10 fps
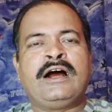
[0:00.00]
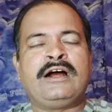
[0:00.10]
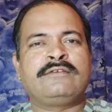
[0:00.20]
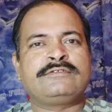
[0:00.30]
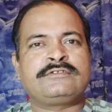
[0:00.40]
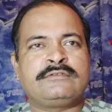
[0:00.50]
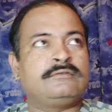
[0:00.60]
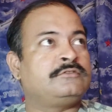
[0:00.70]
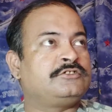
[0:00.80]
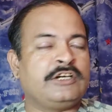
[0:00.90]
I've
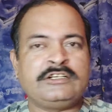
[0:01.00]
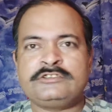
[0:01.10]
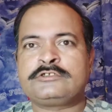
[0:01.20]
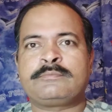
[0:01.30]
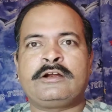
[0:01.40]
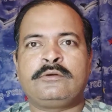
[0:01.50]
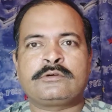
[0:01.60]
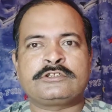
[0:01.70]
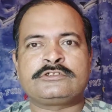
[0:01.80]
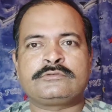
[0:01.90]
changed my
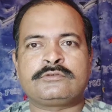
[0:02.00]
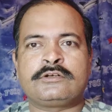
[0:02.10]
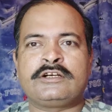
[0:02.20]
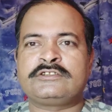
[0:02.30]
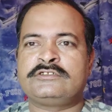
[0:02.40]
location today.